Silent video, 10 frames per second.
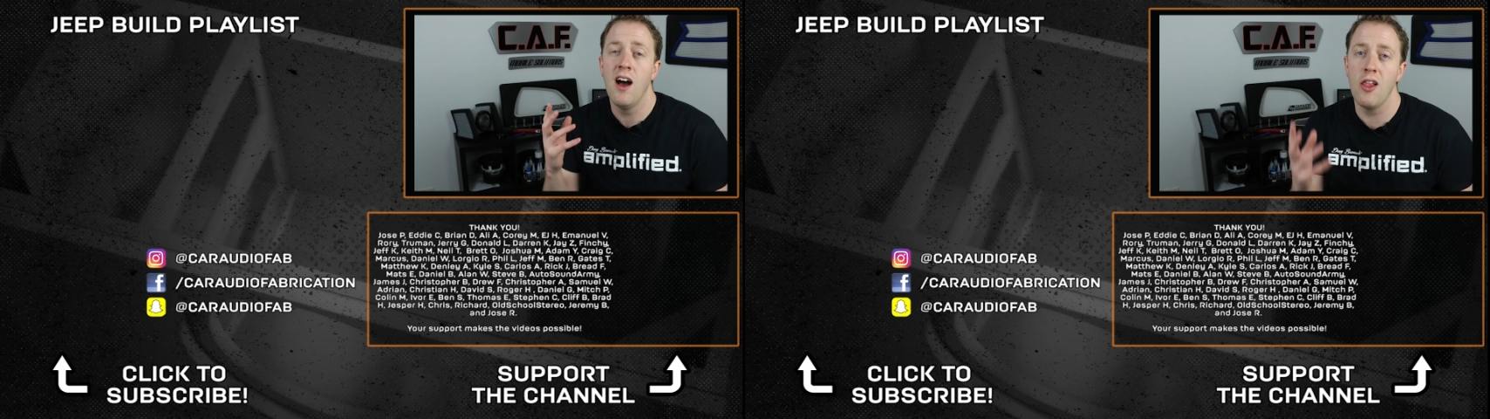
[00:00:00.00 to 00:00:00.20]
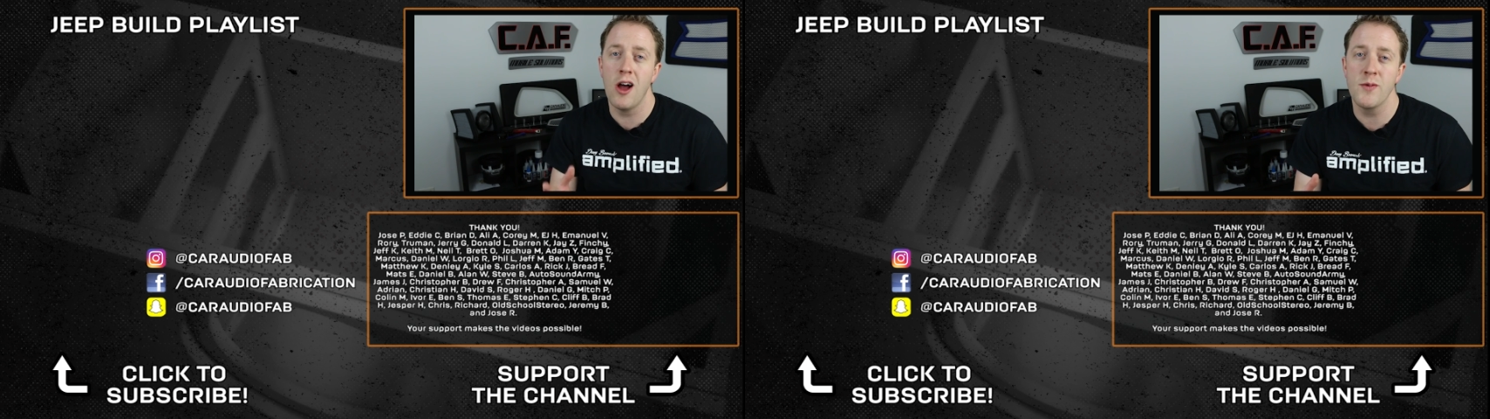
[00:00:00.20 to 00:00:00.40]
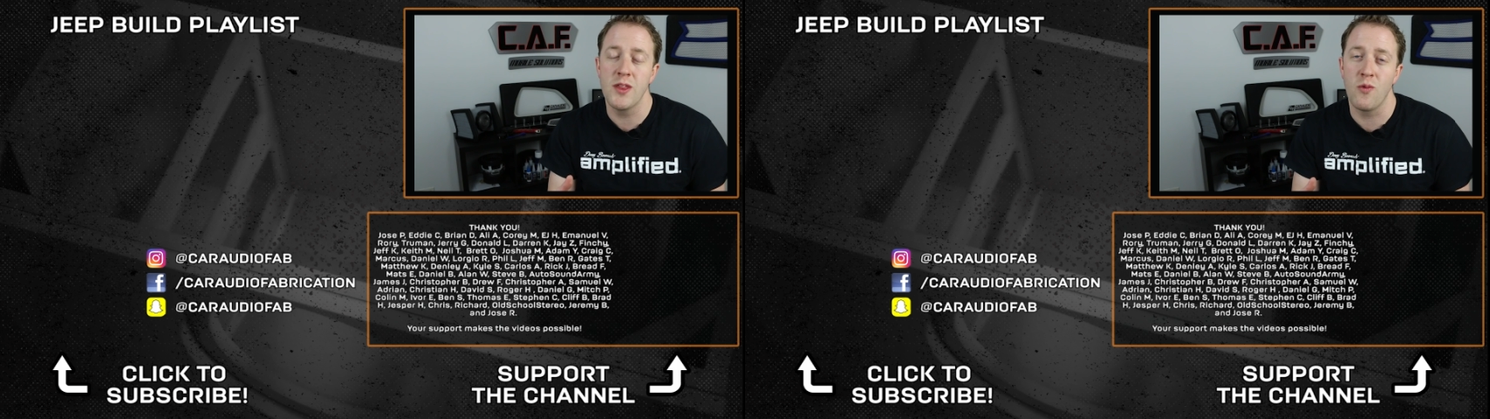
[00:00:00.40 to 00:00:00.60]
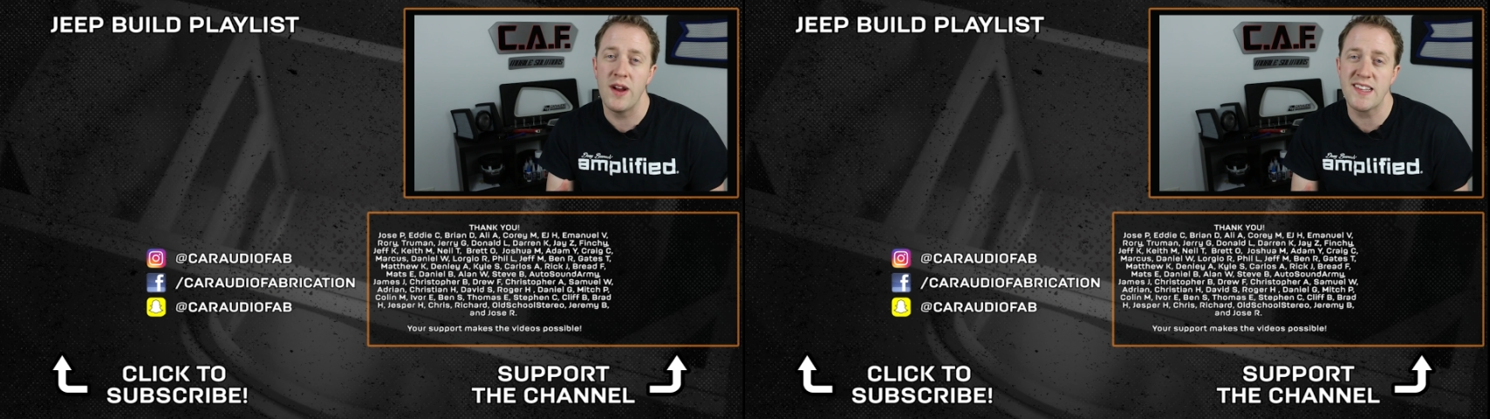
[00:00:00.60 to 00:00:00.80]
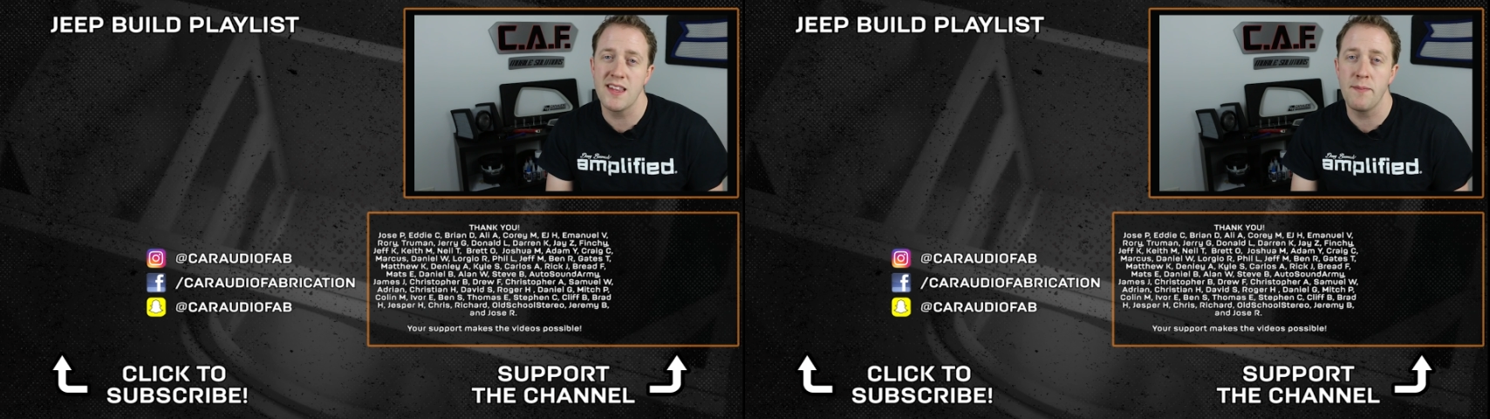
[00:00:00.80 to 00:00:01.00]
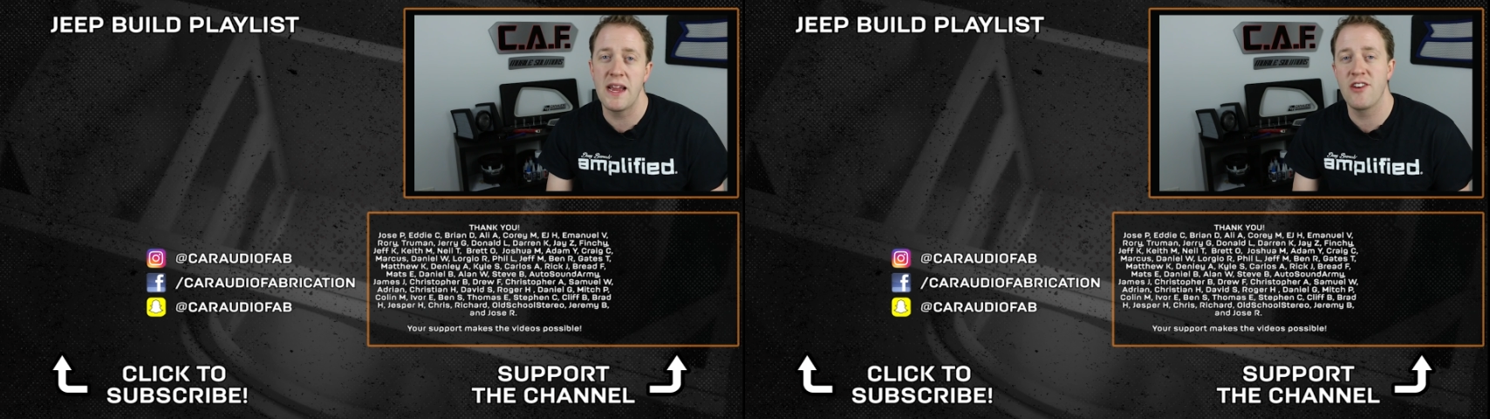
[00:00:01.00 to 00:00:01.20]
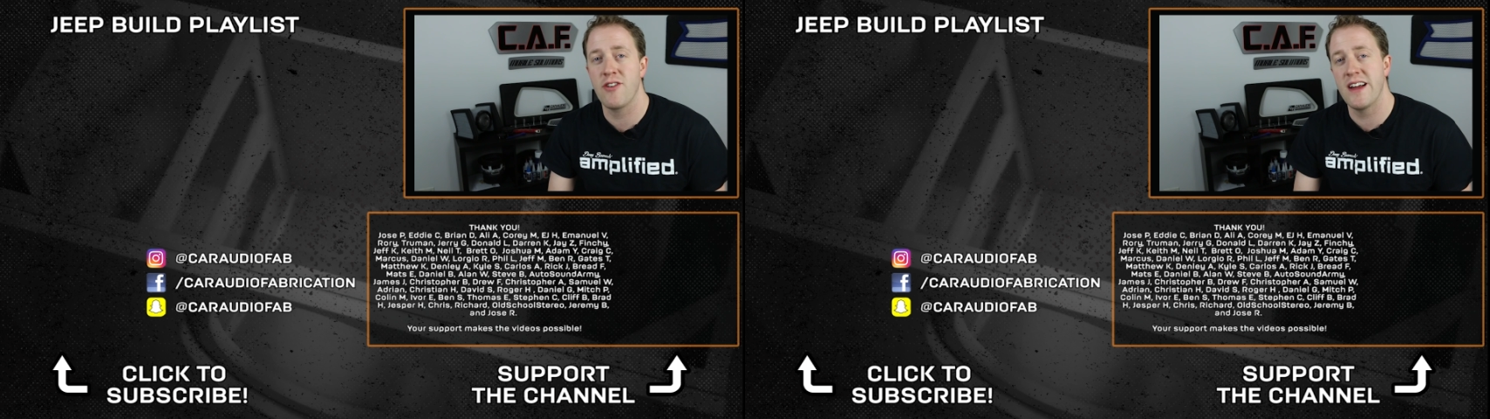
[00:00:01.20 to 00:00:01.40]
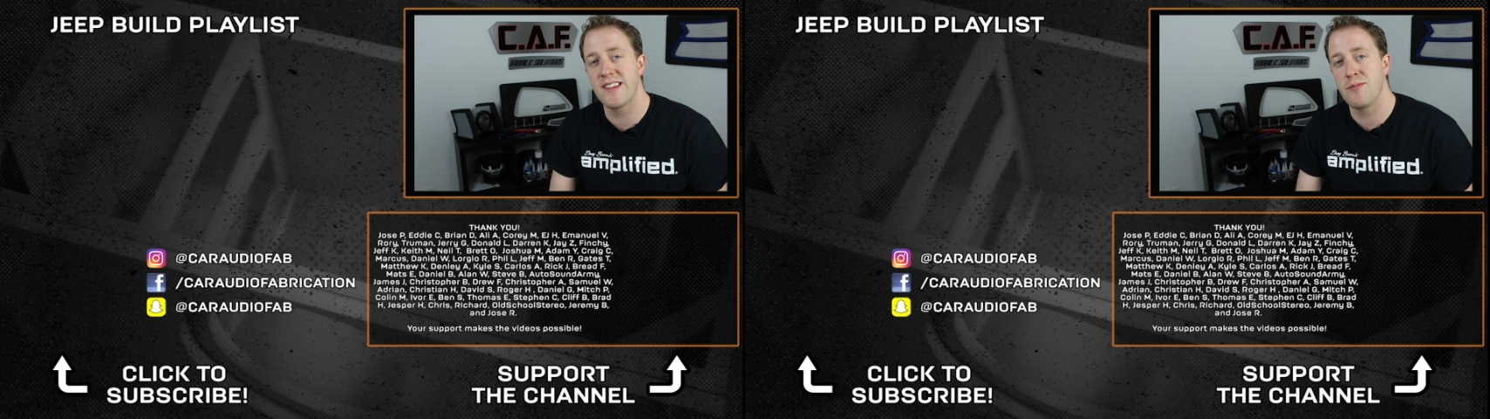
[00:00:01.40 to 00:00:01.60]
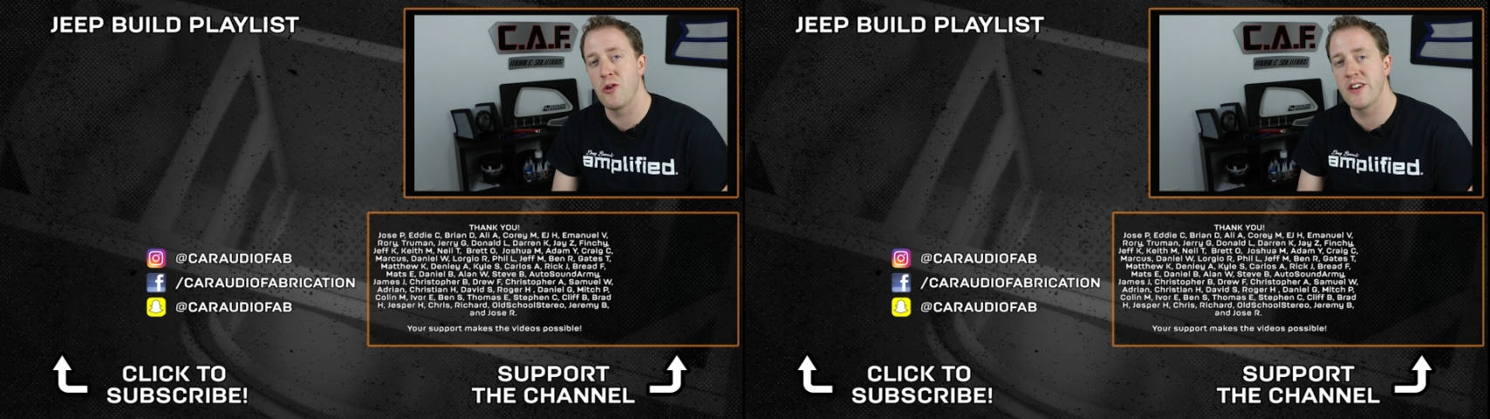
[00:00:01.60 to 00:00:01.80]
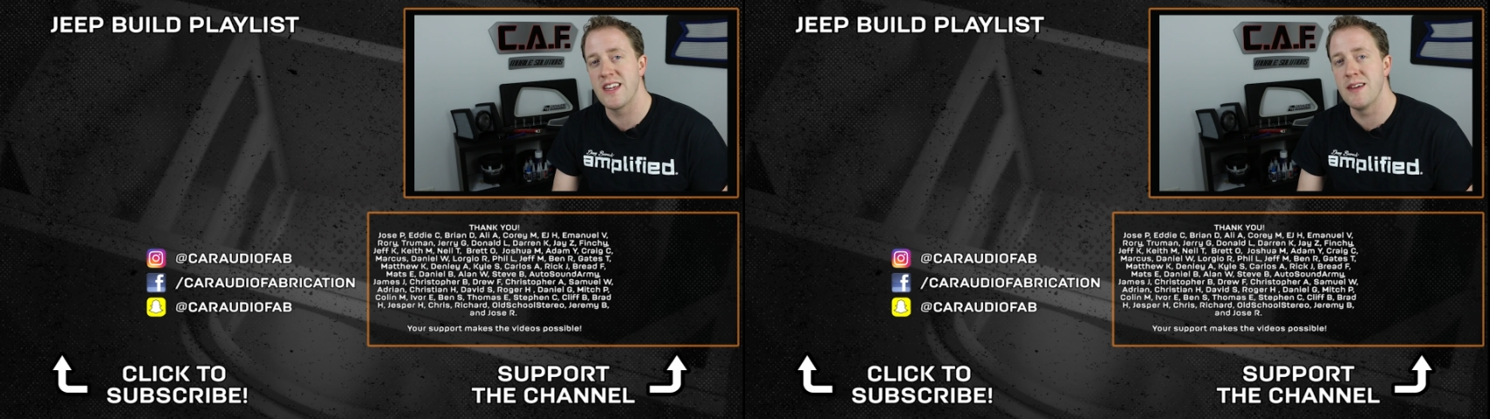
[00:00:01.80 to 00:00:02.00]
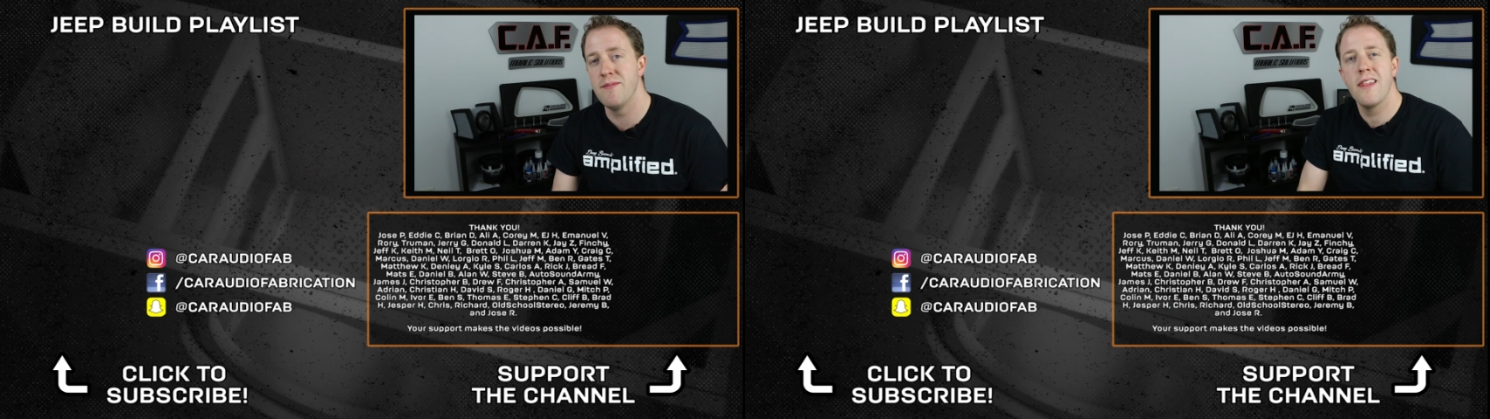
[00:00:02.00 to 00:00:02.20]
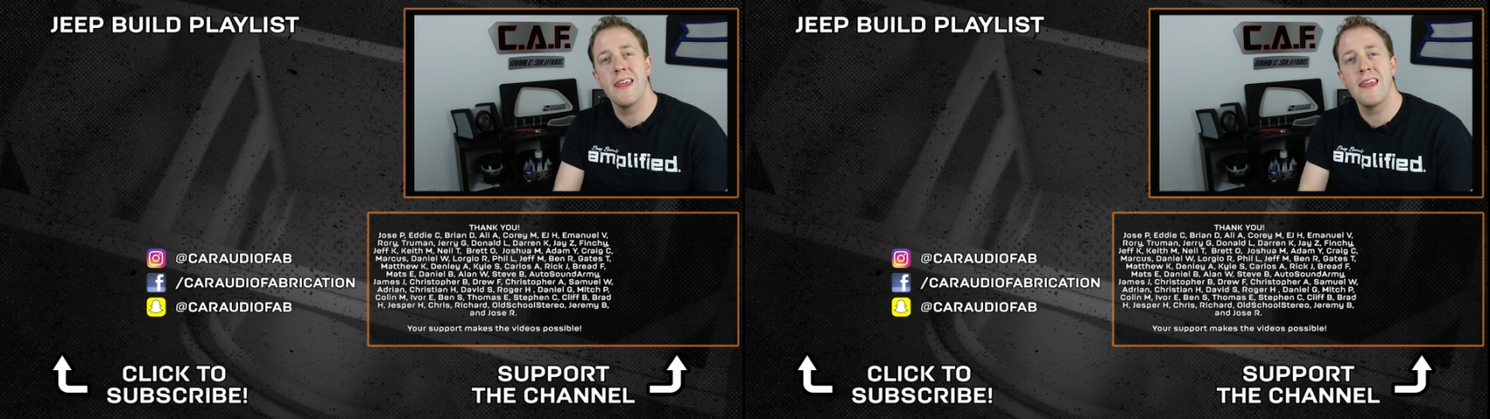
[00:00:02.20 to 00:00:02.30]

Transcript: along with the rest of the Patreon support team.